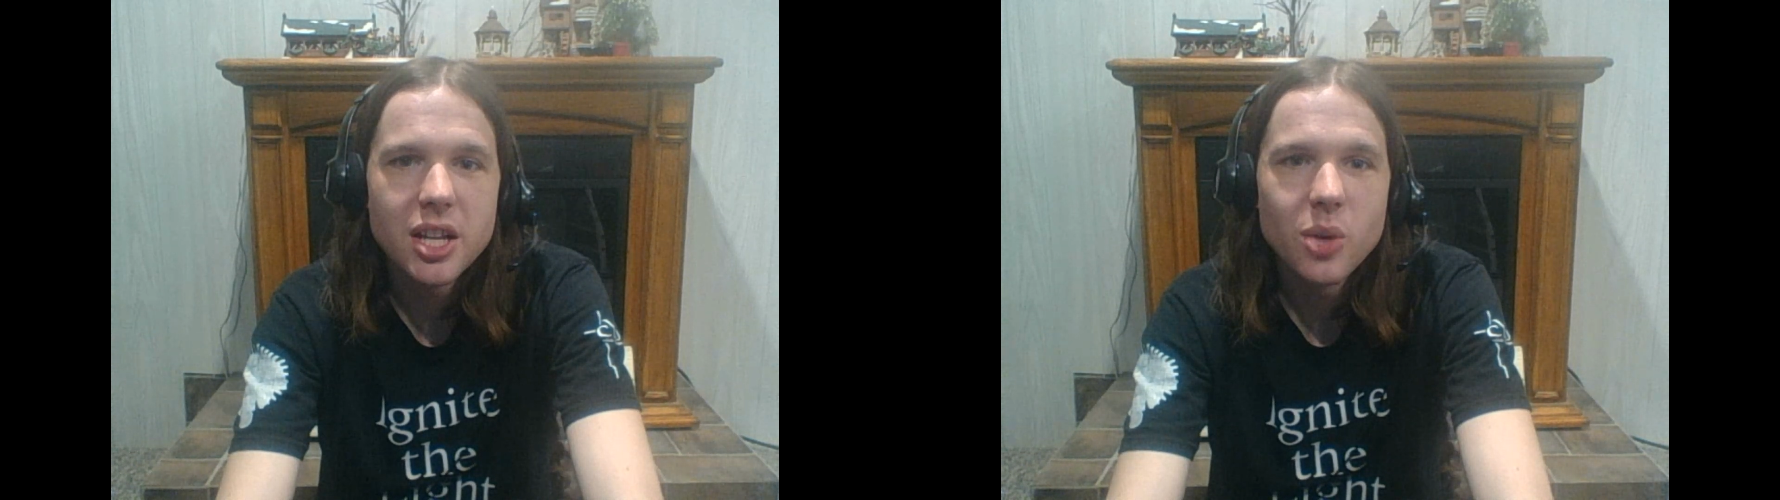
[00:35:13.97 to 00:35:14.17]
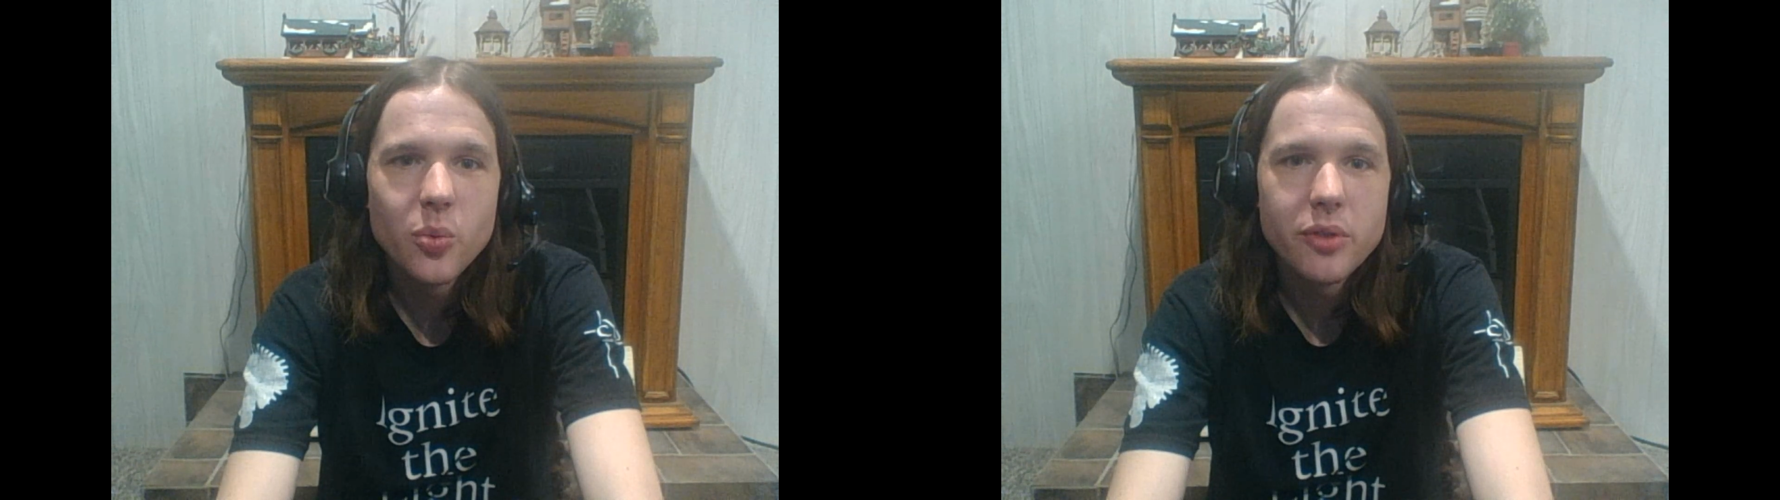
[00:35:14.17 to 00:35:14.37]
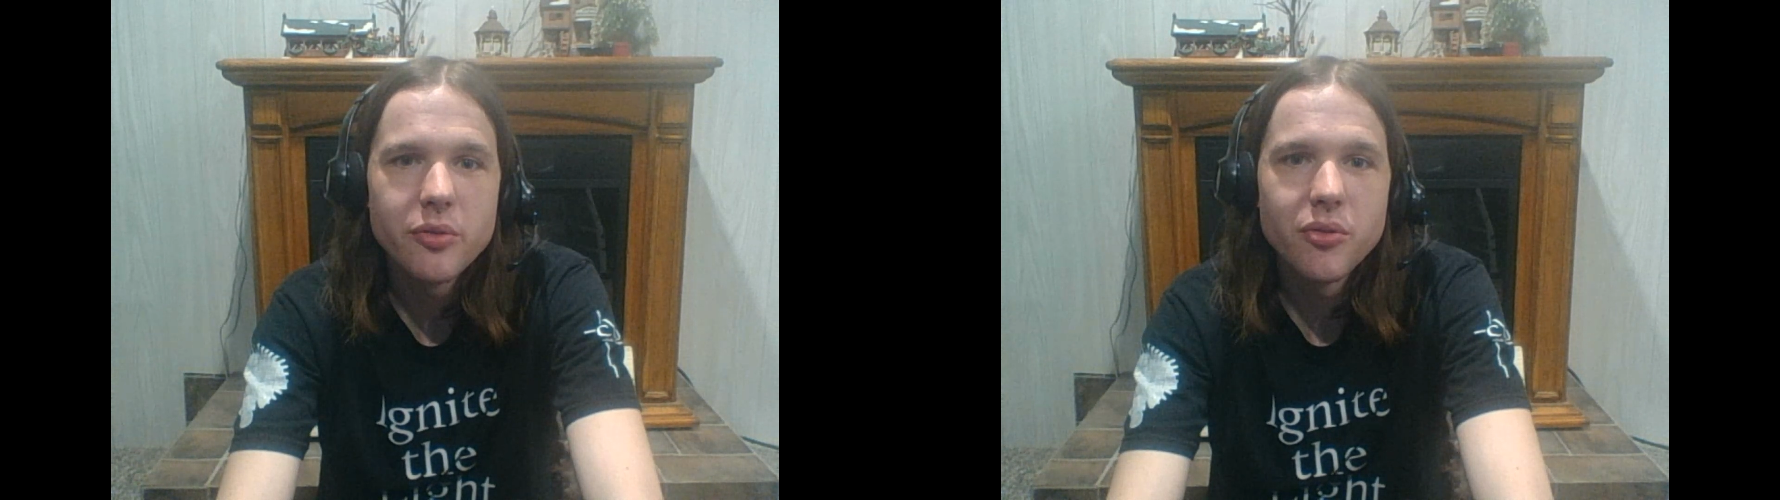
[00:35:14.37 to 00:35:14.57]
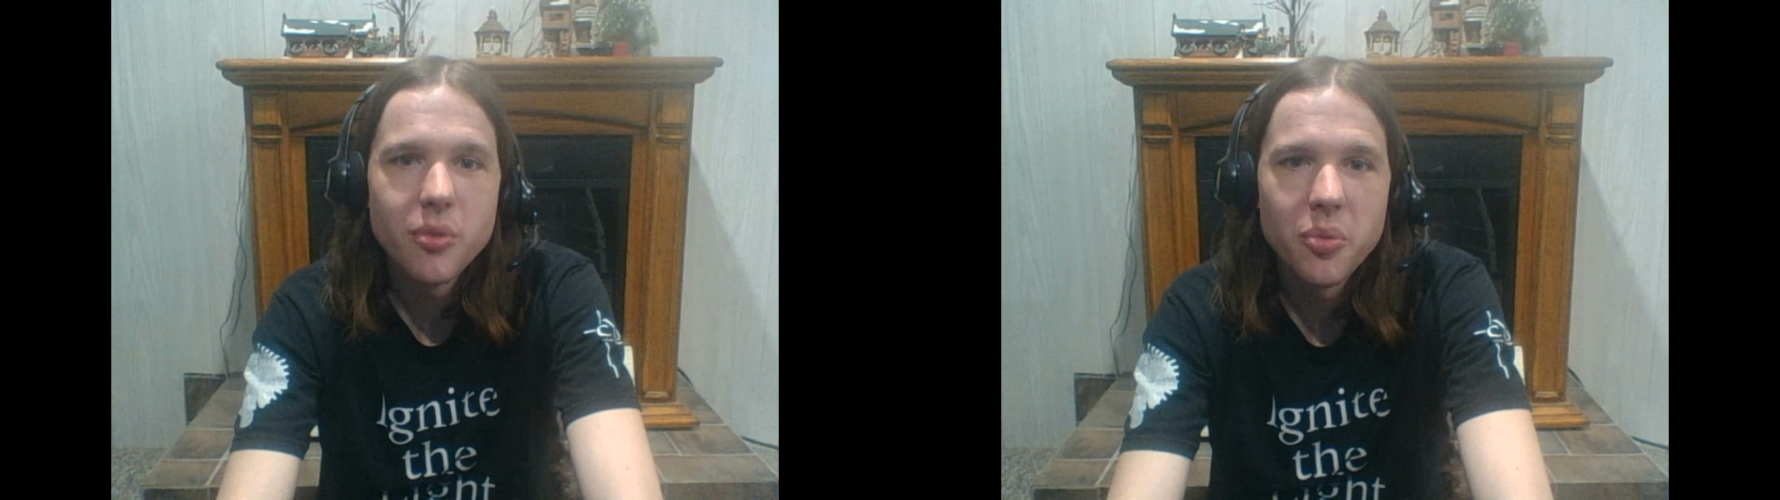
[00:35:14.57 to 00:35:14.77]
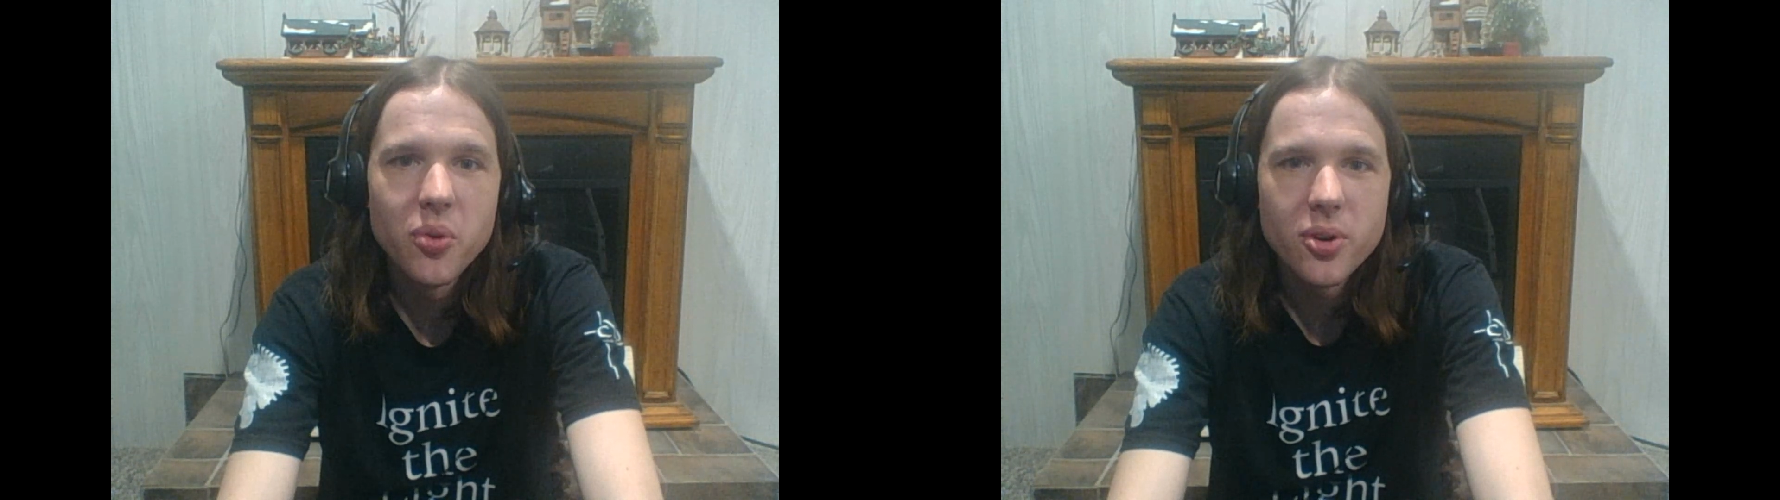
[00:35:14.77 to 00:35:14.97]
that we would
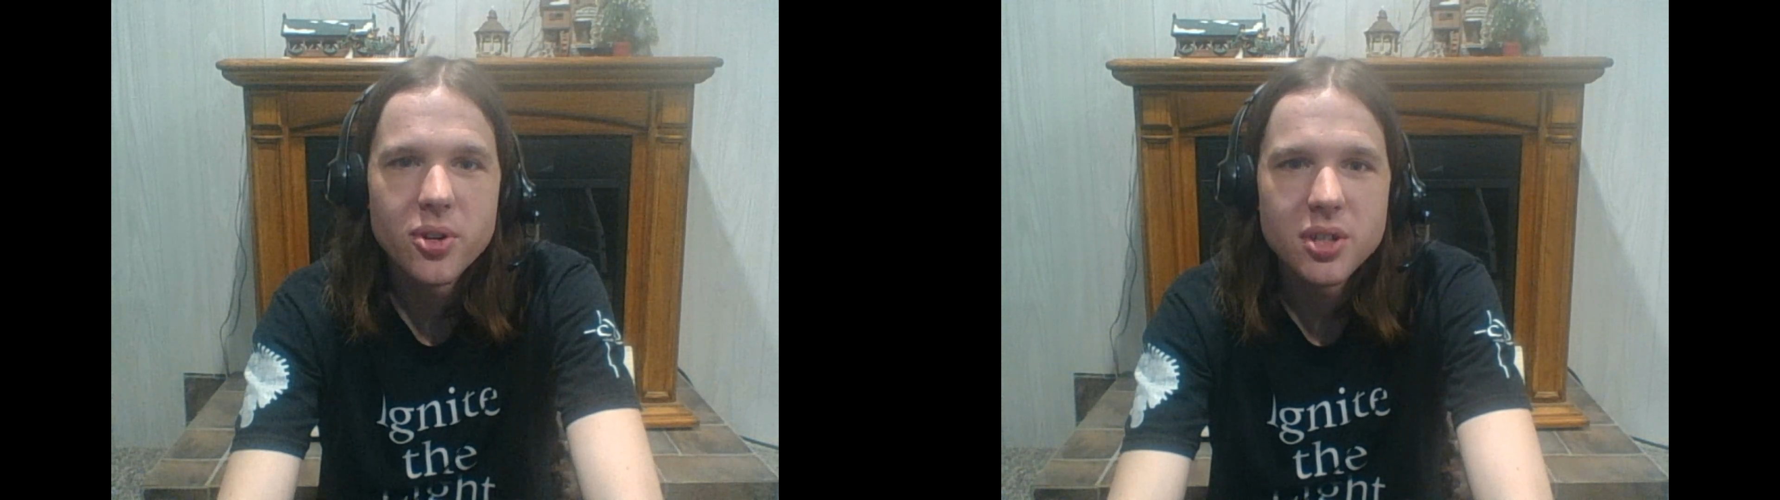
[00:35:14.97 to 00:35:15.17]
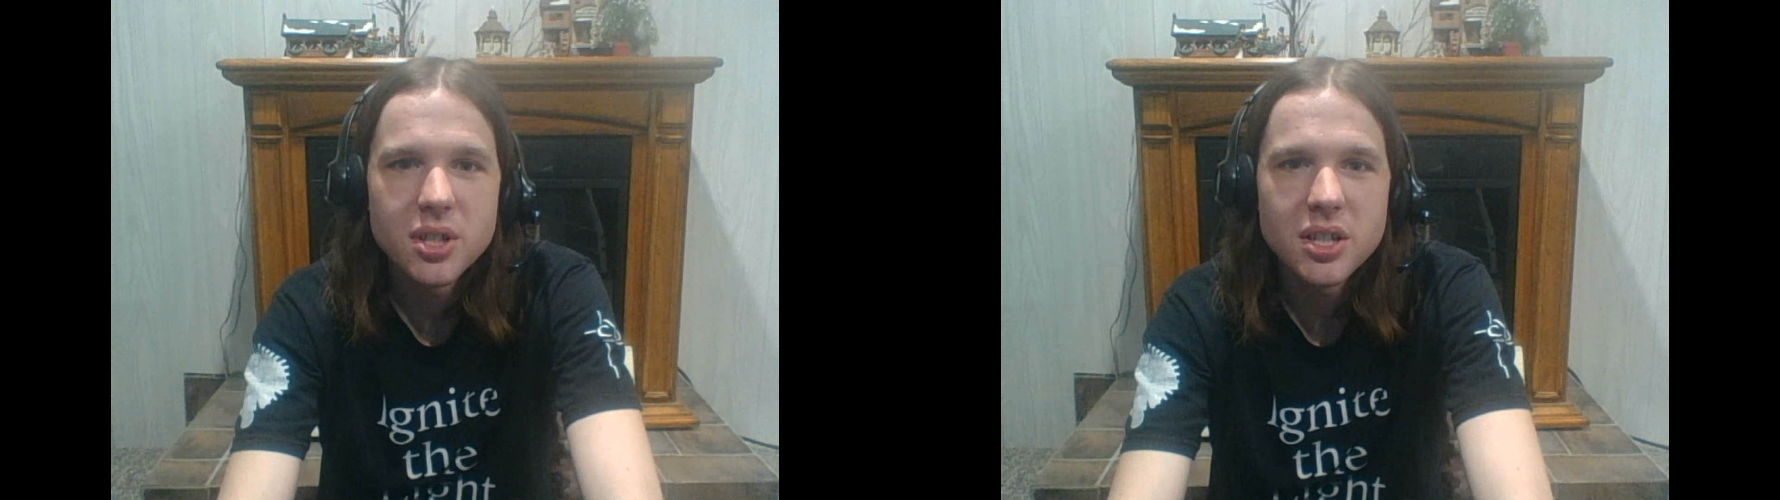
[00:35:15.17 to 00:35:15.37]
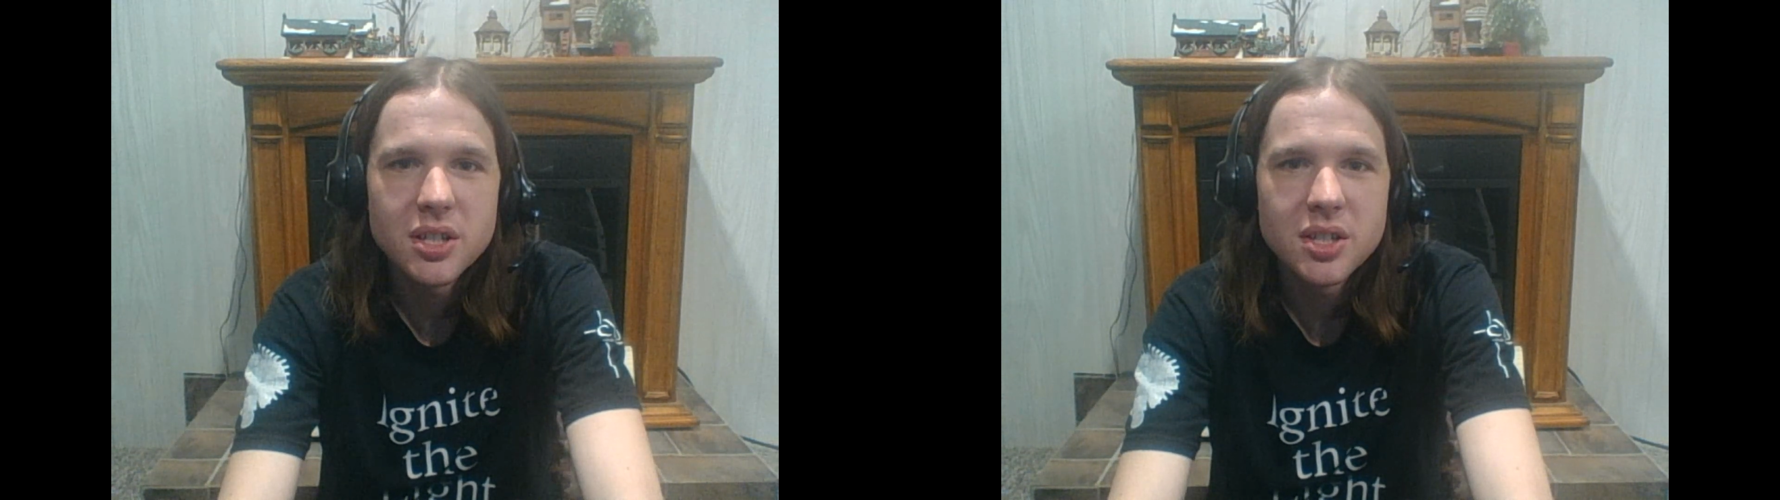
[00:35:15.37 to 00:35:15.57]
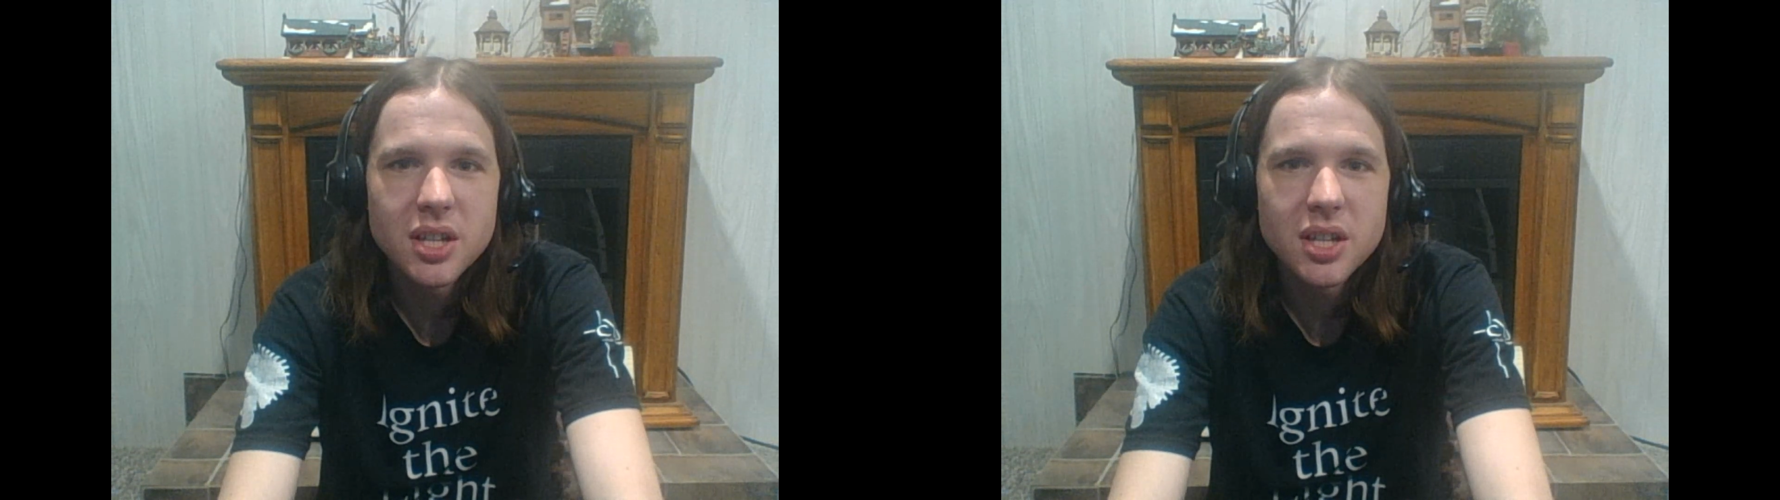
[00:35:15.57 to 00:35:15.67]
report this